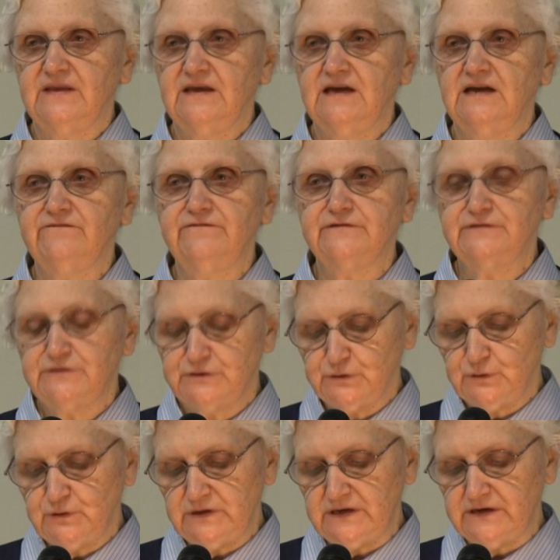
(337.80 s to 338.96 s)
and for 2
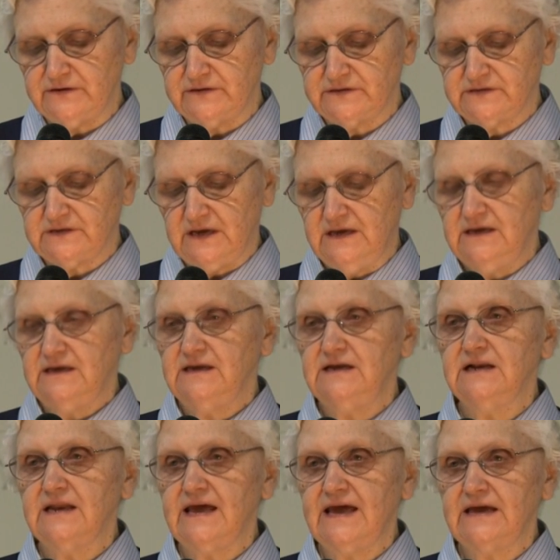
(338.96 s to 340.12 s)
years he
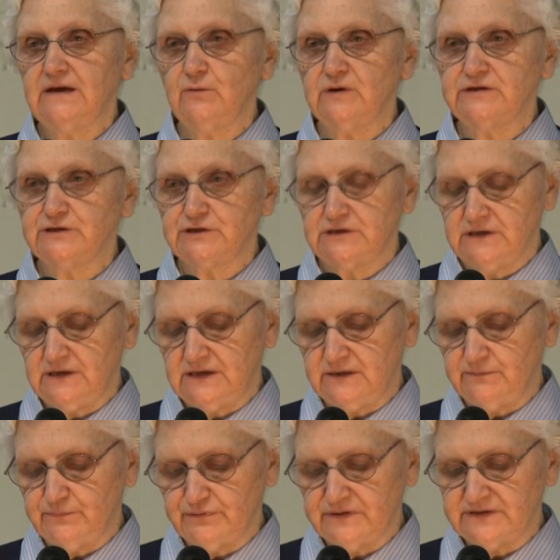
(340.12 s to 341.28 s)
languished in
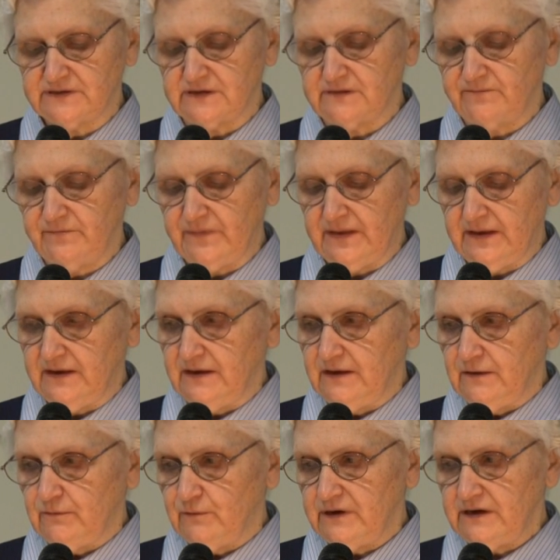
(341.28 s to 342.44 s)
prison,
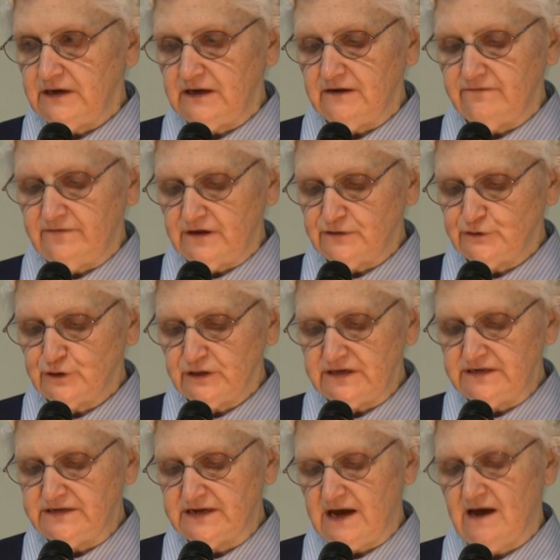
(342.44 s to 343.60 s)
where he eventually
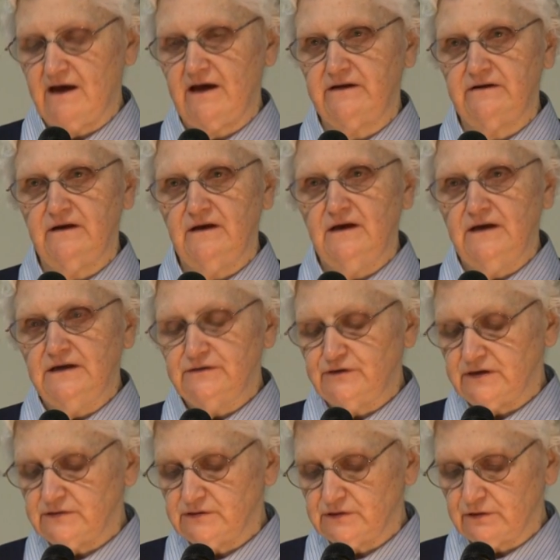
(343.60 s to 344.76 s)
died
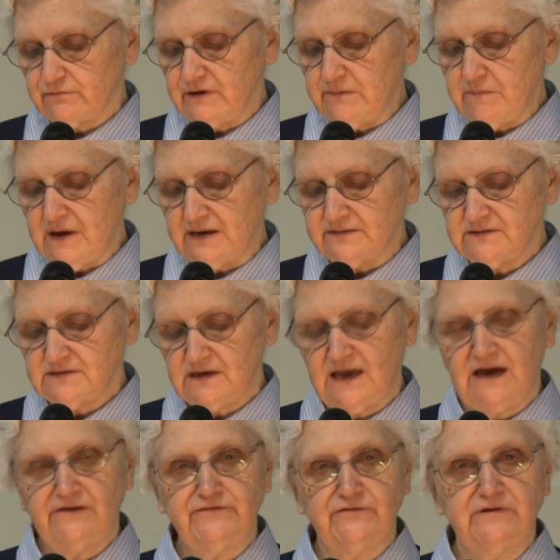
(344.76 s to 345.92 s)
just 3 months
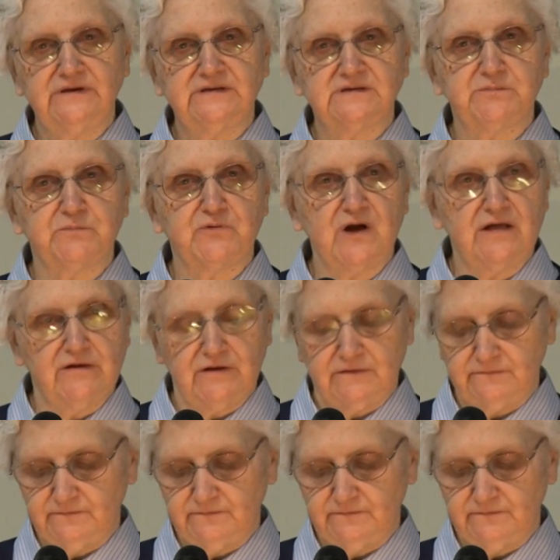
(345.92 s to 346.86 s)
after his brother.